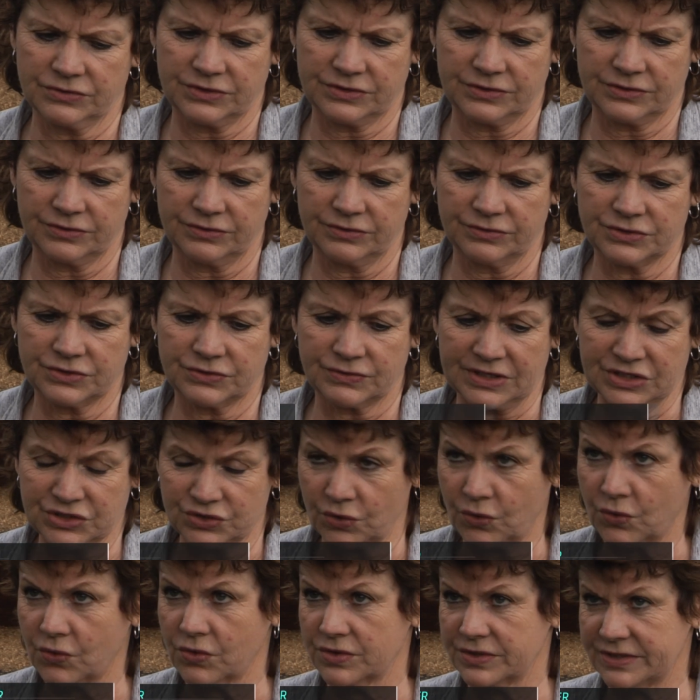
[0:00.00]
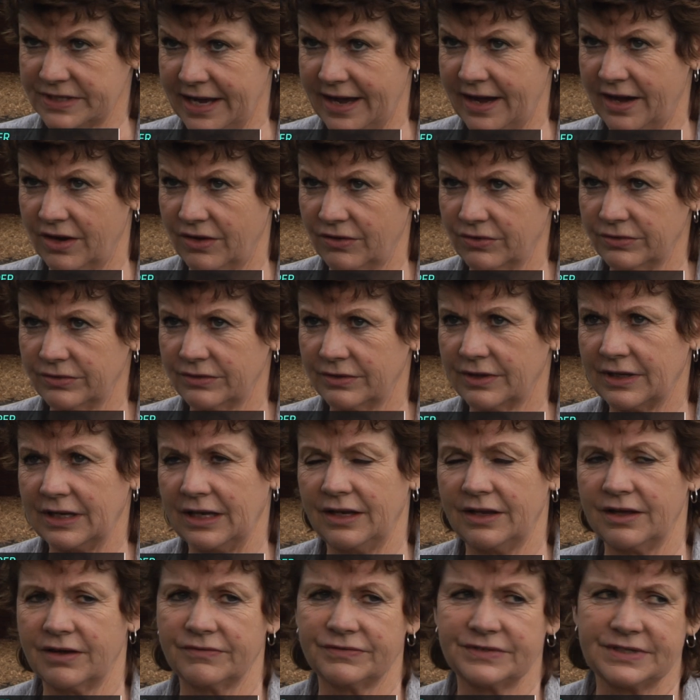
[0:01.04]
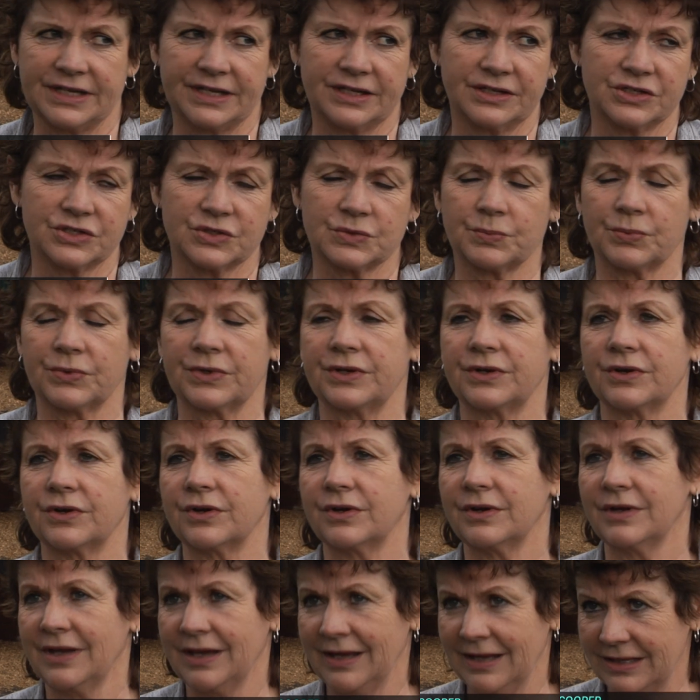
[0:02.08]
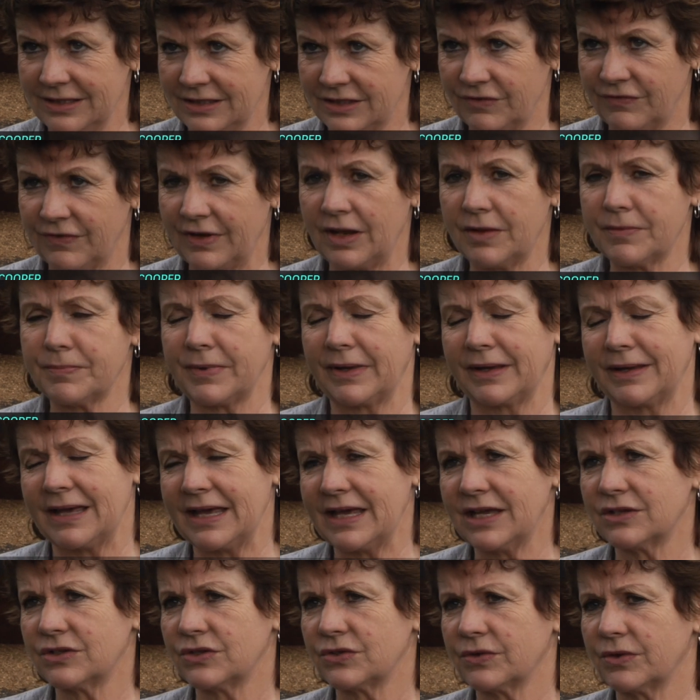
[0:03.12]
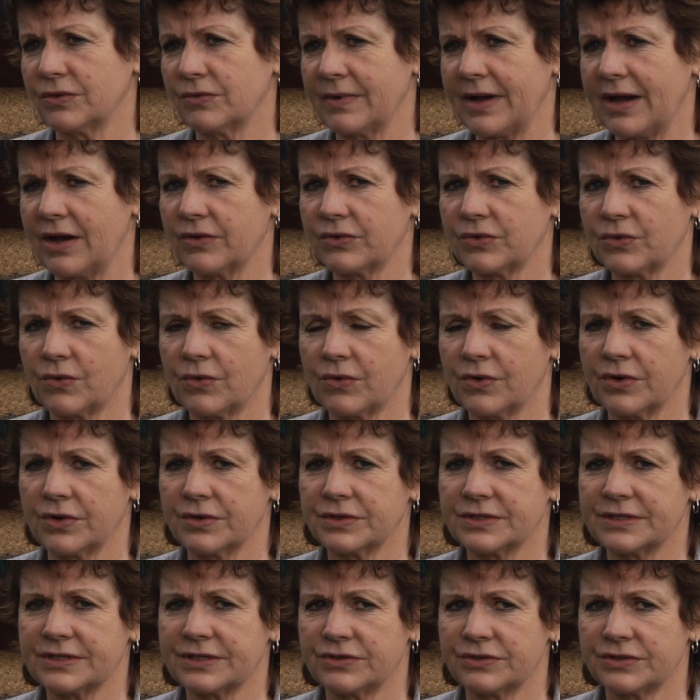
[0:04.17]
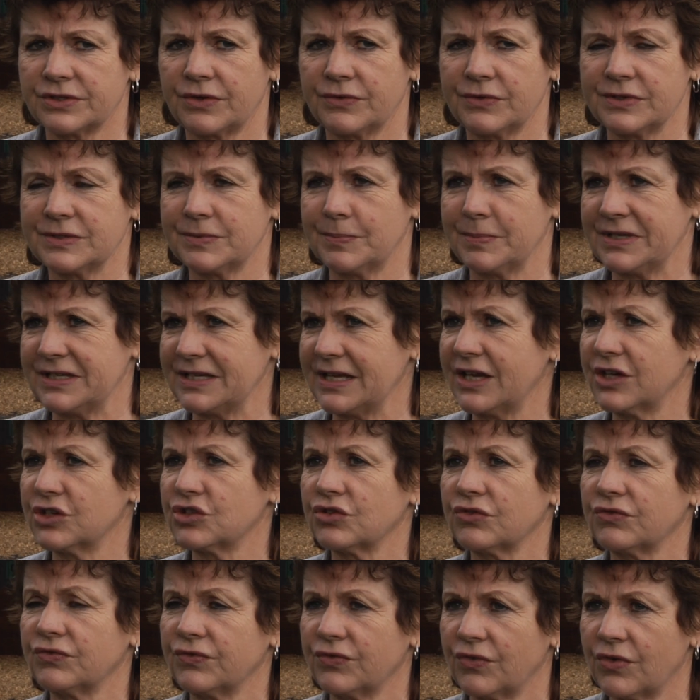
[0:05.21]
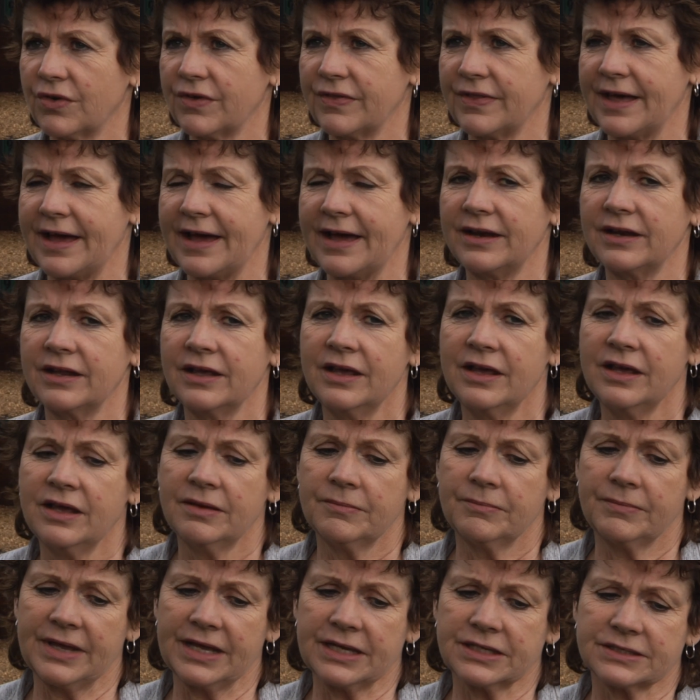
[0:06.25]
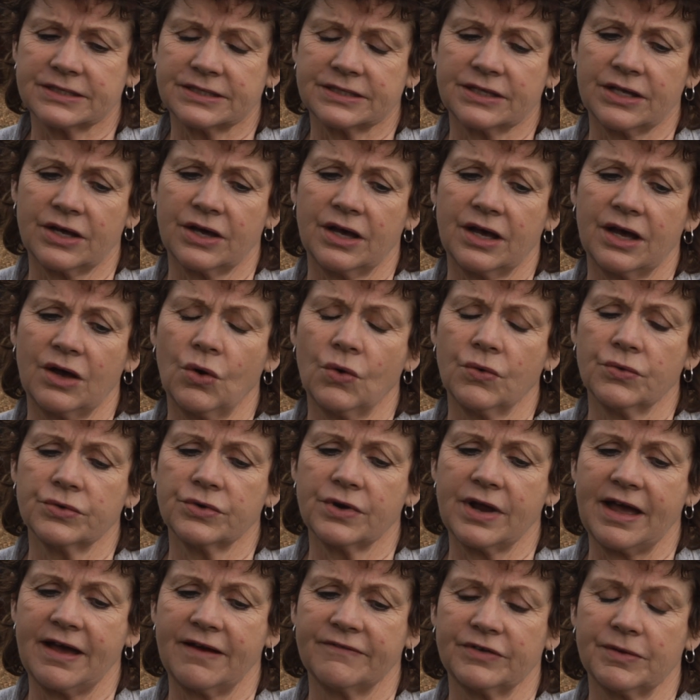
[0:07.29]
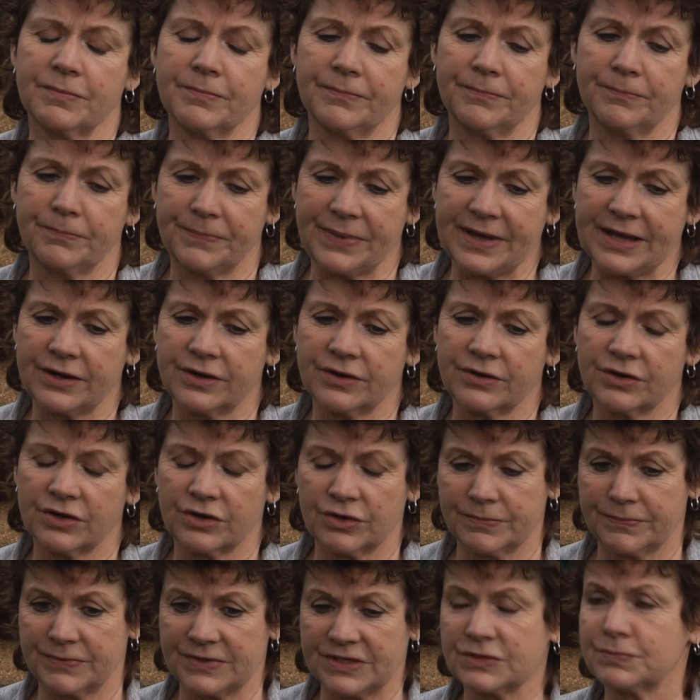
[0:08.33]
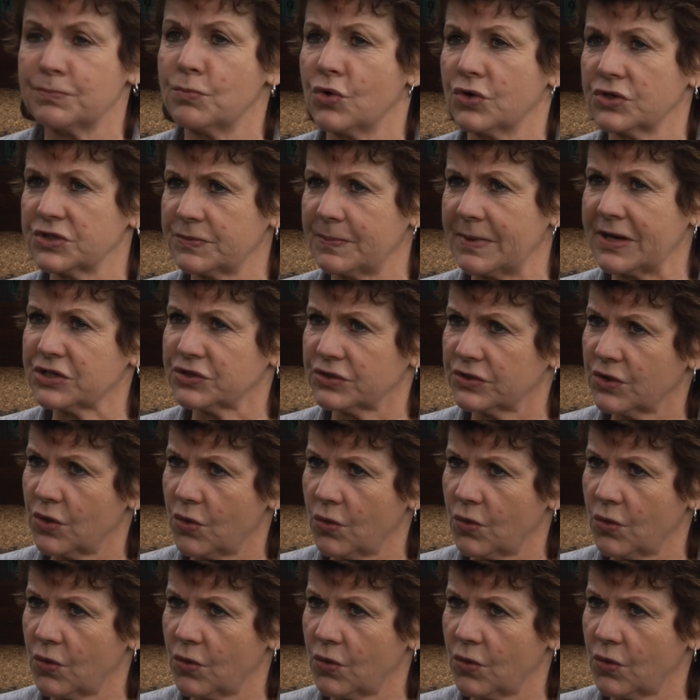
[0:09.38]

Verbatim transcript: to stretch a horse out. I love taking a sprinter developing into a route horse. There's always potential for that. Makes the owner have a better, more special